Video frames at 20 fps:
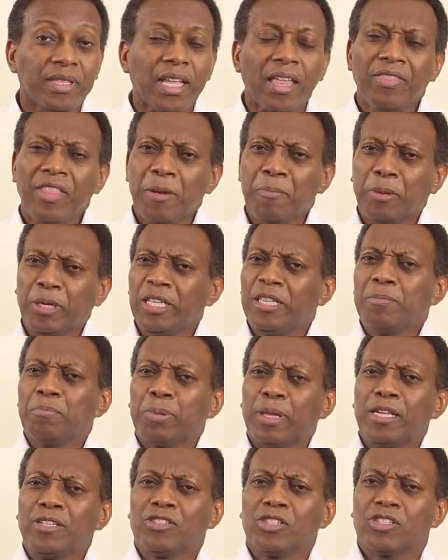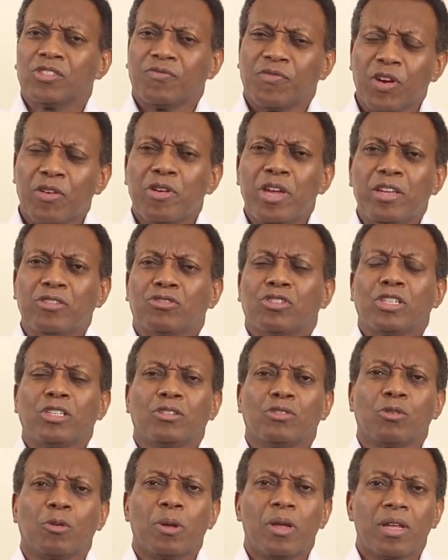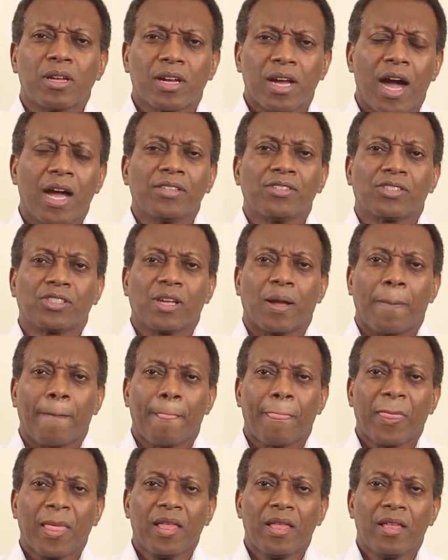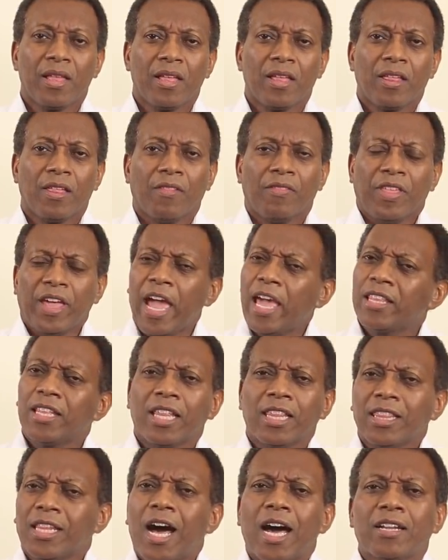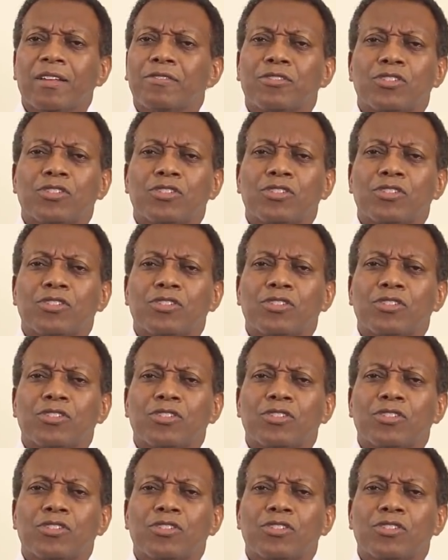They put in place this very interesting little concept. They had a lot of